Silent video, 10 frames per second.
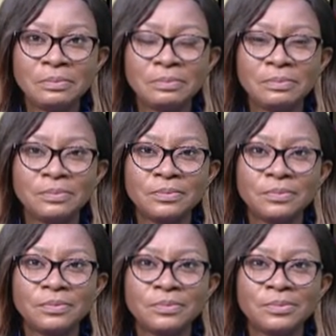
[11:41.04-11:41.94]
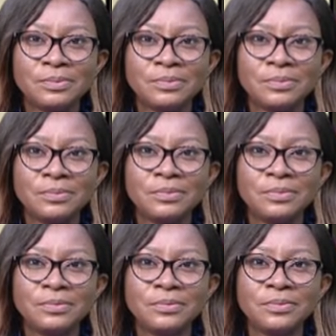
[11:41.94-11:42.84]

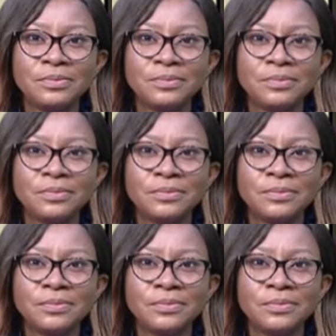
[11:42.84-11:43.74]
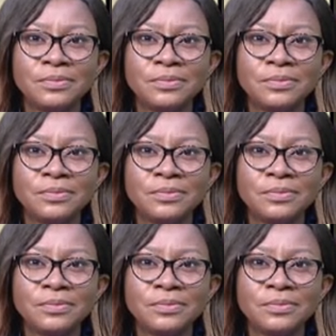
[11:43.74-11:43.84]
Nobody speaks.